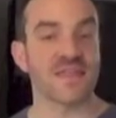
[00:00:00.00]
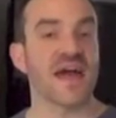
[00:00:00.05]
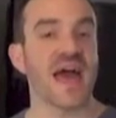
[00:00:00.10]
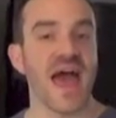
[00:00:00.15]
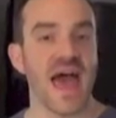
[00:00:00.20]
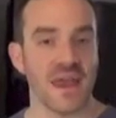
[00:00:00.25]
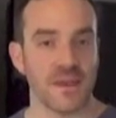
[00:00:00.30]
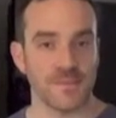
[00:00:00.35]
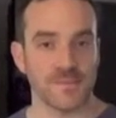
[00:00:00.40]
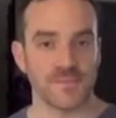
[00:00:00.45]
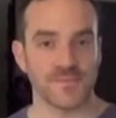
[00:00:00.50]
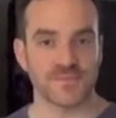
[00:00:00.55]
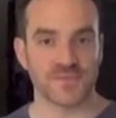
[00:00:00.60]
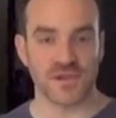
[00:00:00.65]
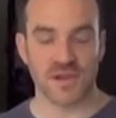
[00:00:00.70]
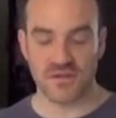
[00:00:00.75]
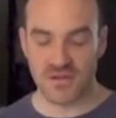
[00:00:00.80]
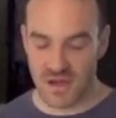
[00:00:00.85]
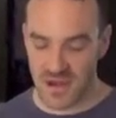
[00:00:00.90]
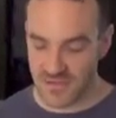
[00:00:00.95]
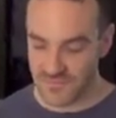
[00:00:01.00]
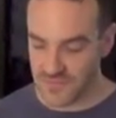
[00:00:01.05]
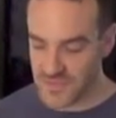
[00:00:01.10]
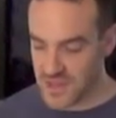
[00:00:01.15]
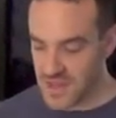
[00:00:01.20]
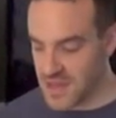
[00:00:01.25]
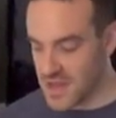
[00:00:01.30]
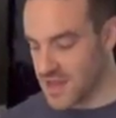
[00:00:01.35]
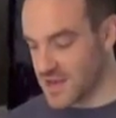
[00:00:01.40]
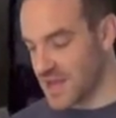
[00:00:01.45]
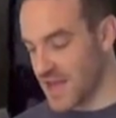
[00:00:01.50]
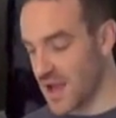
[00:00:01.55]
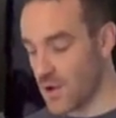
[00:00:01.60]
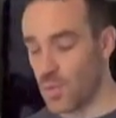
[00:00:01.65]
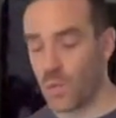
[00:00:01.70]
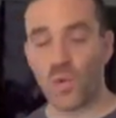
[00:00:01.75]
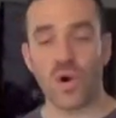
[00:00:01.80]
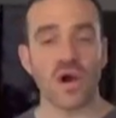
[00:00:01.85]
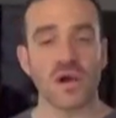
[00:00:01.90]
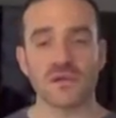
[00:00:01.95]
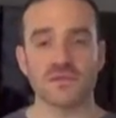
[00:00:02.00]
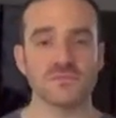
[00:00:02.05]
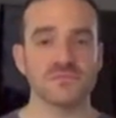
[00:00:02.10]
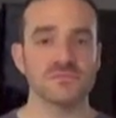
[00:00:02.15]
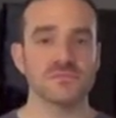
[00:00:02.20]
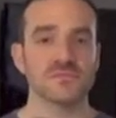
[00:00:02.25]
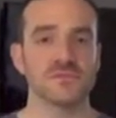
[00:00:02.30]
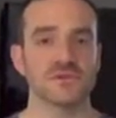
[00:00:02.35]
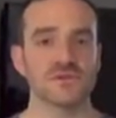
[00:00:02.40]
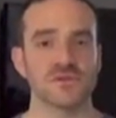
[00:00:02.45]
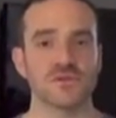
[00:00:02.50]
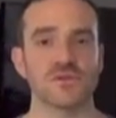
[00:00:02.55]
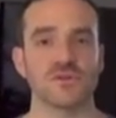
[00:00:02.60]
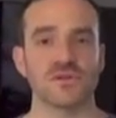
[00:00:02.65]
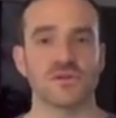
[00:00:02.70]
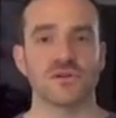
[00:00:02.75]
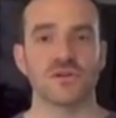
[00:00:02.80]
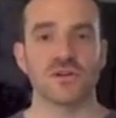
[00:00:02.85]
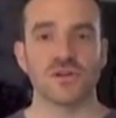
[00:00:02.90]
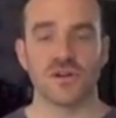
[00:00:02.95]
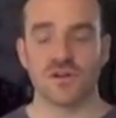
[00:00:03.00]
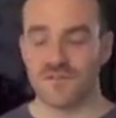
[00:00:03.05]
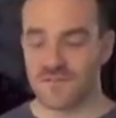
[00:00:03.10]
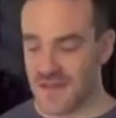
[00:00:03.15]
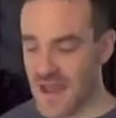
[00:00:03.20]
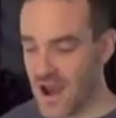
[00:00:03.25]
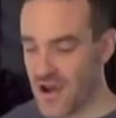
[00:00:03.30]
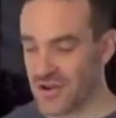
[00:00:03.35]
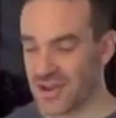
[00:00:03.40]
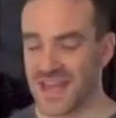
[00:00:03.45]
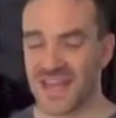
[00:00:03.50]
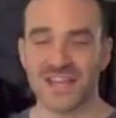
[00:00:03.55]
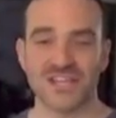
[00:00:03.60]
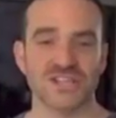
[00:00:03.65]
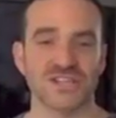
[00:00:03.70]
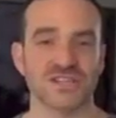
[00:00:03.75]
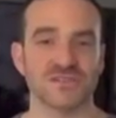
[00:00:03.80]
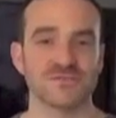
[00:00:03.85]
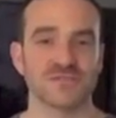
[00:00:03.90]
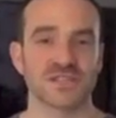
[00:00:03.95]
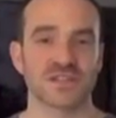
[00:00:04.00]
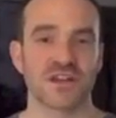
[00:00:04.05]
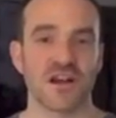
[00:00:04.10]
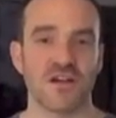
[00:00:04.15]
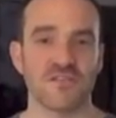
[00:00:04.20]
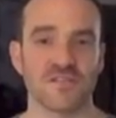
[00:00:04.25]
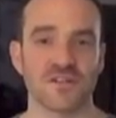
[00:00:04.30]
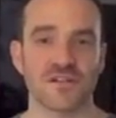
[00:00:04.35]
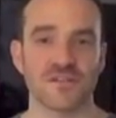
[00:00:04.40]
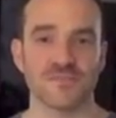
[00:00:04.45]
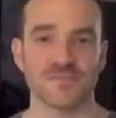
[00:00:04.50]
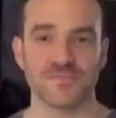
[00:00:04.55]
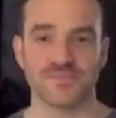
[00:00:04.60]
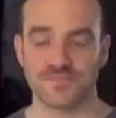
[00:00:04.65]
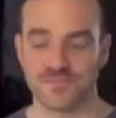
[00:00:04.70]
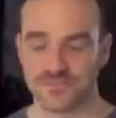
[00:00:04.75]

that. Alright? Now, one variation to cover